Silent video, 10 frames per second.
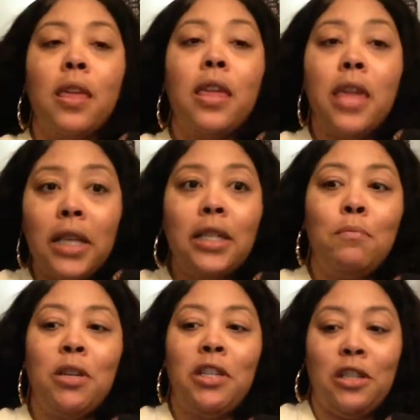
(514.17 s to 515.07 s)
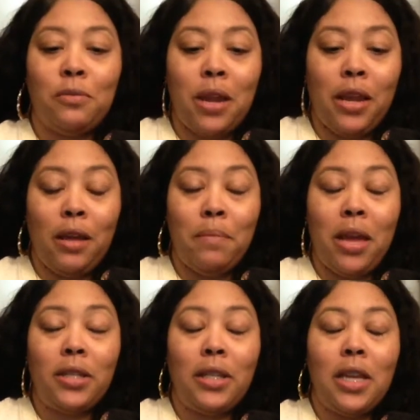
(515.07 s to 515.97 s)
Guess how much this rang up
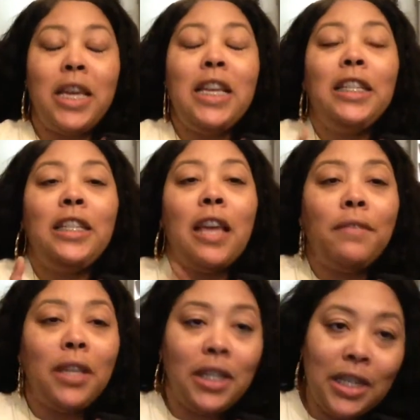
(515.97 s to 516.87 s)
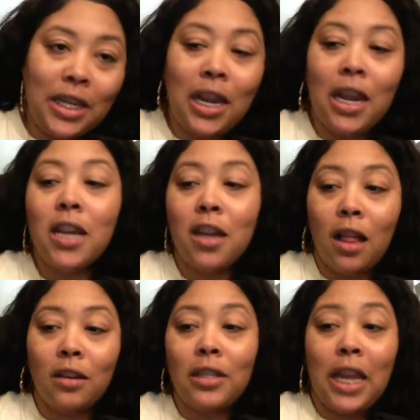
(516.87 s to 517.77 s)
as?
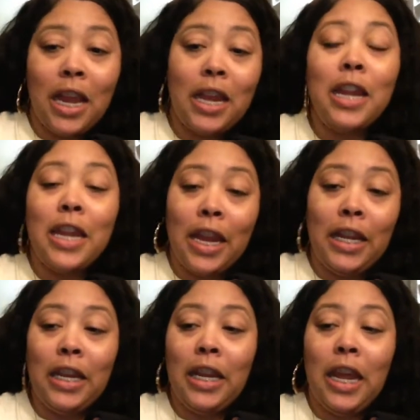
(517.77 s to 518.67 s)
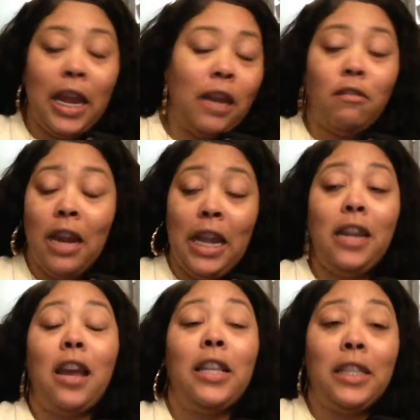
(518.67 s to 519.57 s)
$17.98 or
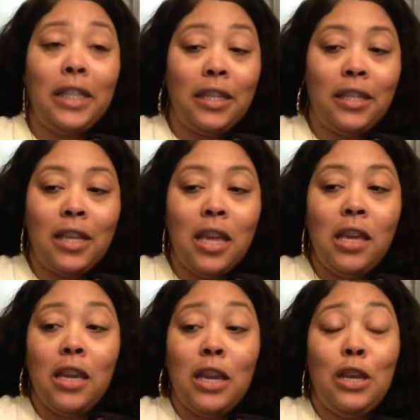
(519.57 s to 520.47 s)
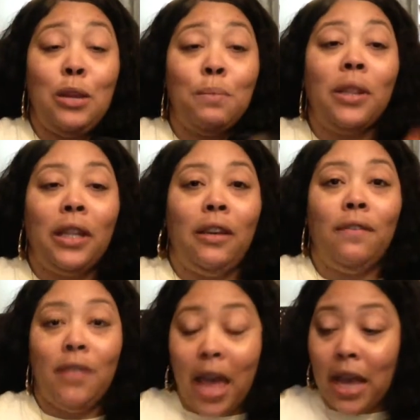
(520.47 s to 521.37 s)
89 cents. Can you
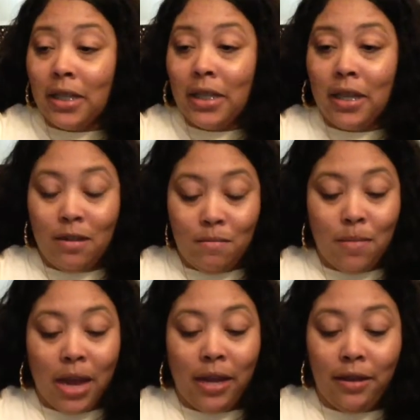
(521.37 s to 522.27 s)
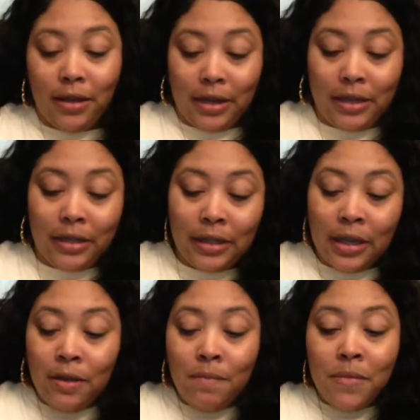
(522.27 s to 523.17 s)
believe that? My goodness.
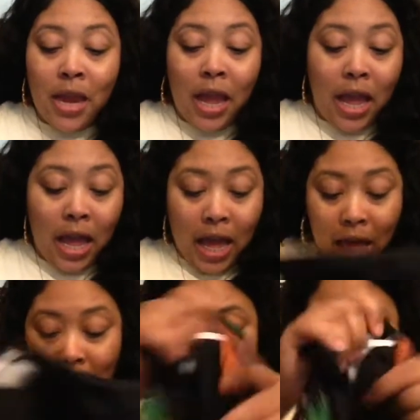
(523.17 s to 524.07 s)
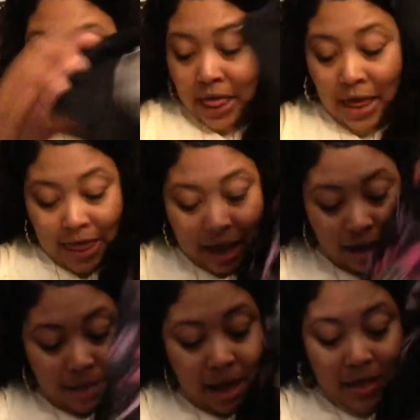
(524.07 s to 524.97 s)
And the thing
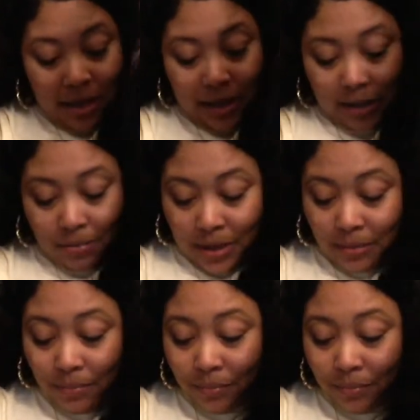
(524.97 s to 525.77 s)
about this one,